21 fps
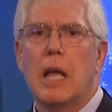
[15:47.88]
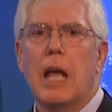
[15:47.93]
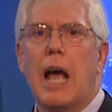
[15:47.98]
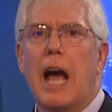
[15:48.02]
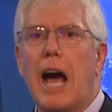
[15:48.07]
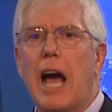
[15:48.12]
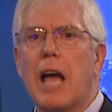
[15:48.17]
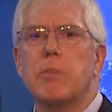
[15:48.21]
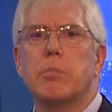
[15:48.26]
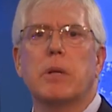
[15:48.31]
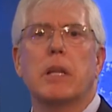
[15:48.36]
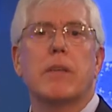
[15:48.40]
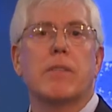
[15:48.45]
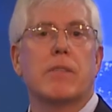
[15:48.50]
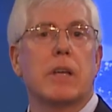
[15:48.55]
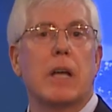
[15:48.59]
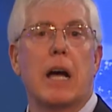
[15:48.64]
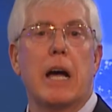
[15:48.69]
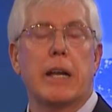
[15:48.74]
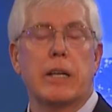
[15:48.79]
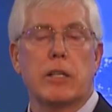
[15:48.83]
I believe
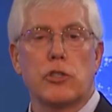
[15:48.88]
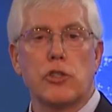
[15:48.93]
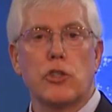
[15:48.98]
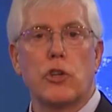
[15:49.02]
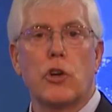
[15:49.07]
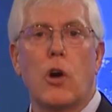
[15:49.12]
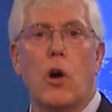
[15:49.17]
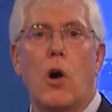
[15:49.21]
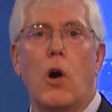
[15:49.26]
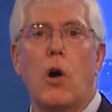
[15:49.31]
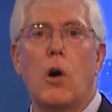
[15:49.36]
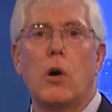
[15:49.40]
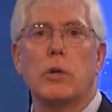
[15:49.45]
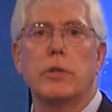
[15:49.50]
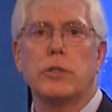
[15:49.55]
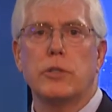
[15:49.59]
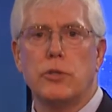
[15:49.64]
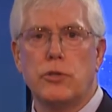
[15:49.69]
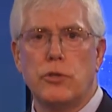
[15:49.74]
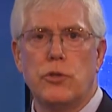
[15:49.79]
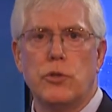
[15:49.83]
God has called
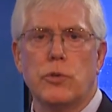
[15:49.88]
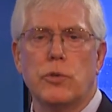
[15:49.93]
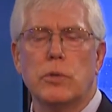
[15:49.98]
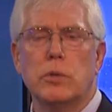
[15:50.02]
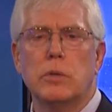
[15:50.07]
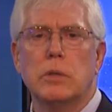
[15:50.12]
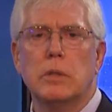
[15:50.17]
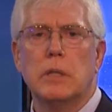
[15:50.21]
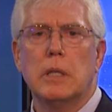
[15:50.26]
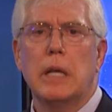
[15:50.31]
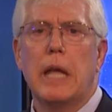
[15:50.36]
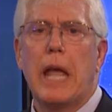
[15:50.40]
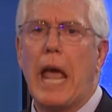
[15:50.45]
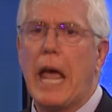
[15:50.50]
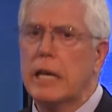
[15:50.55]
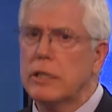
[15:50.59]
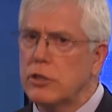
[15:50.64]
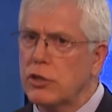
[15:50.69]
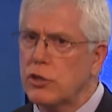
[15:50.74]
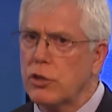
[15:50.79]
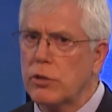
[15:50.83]
you
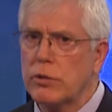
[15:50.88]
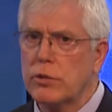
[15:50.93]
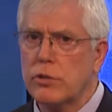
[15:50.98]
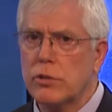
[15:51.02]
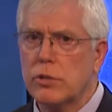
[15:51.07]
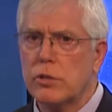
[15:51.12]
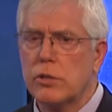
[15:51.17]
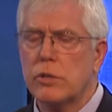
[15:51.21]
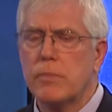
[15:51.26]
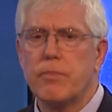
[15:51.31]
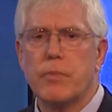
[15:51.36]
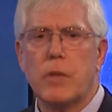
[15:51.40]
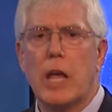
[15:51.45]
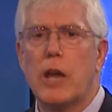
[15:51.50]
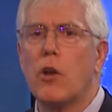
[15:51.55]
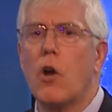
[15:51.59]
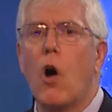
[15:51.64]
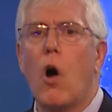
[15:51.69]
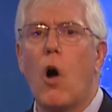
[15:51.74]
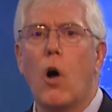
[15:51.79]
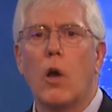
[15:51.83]
and churches and
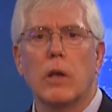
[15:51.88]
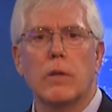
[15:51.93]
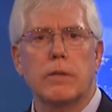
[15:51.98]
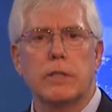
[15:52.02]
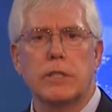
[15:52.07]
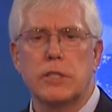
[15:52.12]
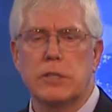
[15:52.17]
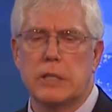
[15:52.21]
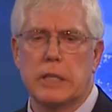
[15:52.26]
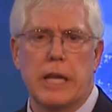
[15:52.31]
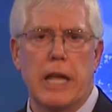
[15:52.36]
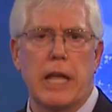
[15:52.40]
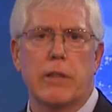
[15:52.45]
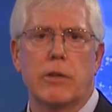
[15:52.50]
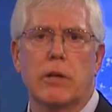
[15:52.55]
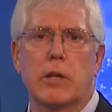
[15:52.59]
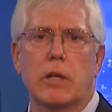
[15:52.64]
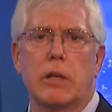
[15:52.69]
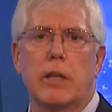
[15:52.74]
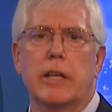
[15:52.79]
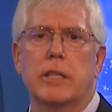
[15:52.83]
all of us together
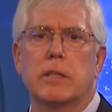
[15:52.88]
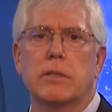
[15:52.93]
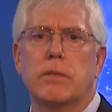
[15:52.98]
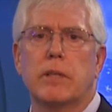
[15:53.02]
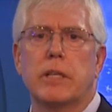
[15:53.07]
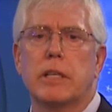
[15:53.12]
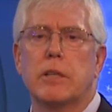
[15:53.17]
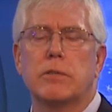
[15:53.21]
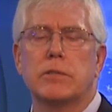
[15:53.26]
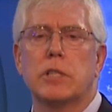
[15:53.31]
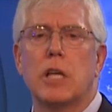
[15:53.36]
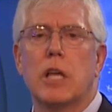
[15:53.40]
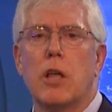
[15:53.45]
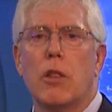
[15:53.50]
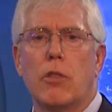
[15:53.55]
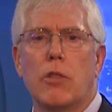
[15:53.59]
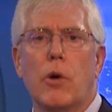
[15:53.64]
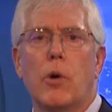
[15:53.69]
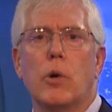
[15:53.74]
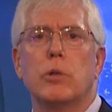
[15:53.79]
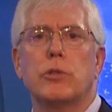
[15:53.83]
collectively as
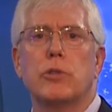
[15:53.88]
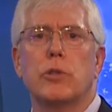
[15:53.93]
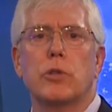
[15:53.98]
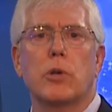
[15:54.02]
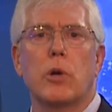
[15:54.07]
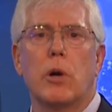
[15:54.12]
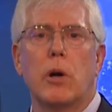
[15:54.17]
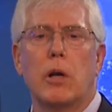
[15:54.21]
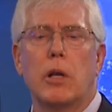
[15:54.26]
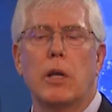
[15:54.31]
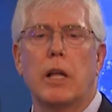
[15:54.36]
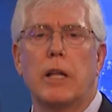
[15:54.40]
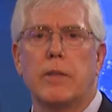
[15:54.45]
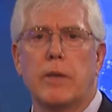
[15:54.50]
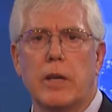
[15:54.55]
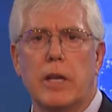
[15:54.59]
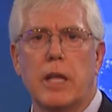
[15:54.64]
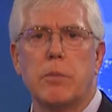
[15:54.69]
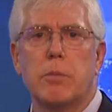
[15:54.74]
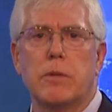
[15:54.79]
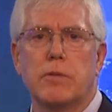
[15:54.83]
those who call on the
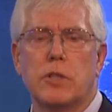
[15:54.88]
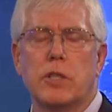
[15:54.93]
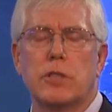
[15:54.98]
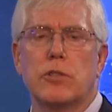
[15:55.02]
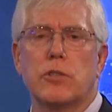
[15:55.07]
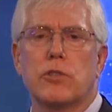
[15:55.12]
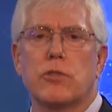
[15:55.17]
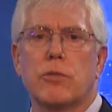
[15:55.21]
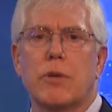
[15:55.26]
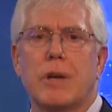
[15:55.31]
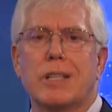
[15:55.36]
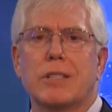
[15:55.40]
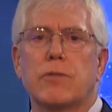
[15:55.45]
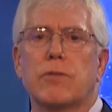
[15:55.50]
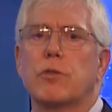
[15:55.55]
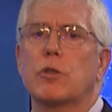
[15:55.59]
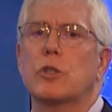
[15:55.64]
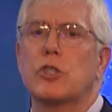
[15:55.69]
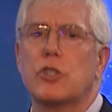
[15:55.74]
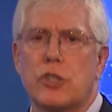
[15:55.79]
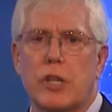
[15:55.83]
name of Jesus Christ
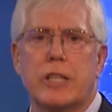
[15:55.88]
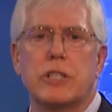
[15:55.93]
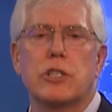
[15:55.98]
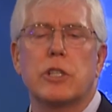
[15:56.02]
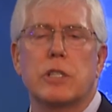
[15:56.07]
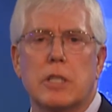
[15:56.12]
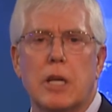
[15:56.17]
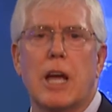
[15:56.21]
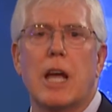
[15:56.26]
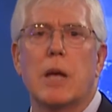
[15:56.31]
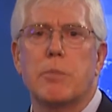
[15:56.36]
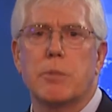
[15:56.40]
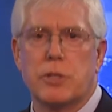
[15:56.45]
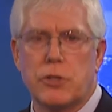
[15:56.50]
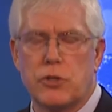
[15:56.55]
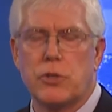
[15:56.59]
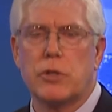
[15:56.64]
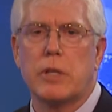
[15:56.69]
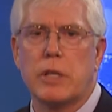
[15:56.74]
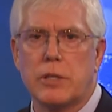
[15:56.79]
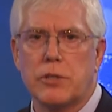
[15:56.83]
for such a time as
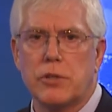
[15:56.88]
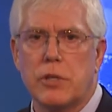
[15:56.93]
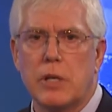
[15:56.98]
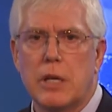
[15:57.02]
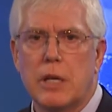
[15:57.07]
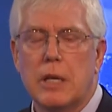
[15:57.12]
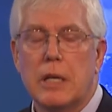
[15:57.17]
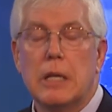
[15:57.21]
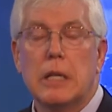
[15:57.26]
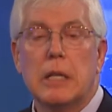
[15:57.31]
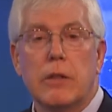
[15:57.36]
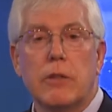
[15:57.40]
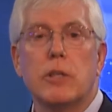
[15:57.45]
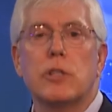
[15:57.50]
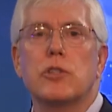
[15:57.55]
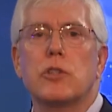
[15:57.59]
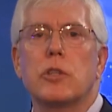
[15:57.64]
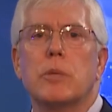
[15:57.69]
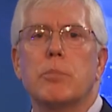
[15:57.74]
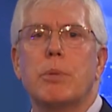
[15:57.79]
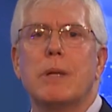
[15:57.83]
this.
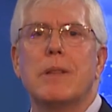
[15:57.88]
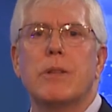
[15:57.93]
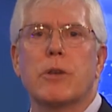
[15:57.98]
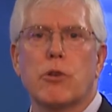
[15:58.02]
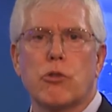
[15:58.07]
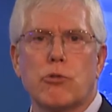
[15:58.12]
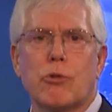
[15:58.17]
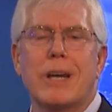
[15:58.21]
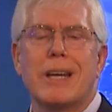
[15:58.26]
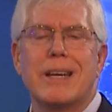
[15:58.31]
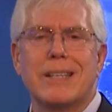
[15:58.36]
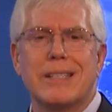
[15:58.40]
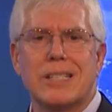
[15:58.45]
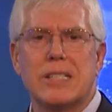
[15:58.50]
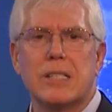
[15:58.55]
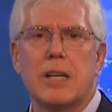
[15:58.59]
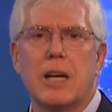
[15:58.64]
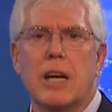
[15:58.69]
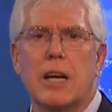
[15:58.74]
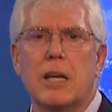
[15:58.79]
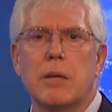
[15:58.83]
This could be the greatest
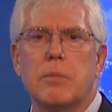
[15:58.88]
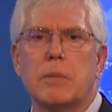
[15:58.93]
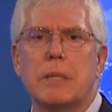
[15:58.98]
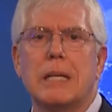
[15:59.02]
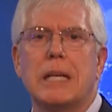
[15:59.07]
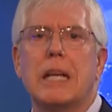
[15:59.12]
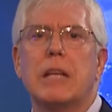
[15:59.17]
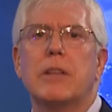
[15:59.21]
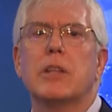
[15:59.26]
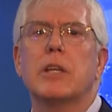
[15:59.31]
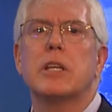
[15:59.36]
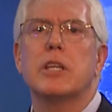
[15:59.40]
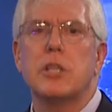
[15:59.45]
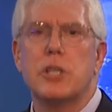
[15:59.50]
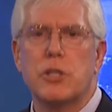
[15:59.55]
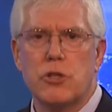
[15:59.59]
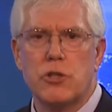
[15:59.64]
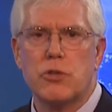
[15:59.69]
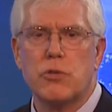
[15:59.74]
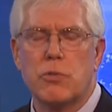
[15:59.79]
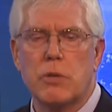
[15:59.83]
time in the
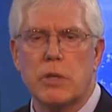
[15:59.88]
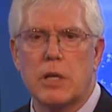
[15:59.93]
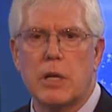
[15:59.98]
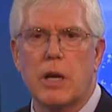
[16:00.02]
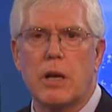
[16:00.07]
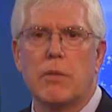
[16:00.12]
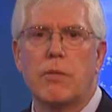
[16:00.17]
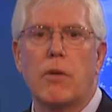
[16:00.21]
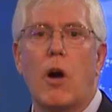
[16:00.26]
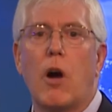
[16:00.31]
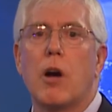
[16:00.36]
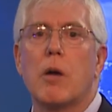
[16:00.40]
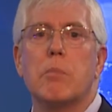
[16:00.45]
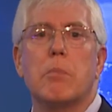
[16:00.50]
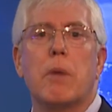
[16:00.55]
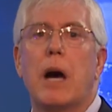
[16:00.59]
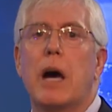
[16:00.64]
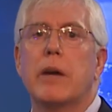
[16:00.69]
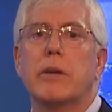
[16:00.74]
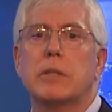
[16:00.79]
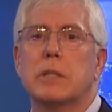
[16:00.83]
history of our
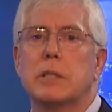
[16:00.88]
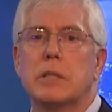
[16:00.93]
modern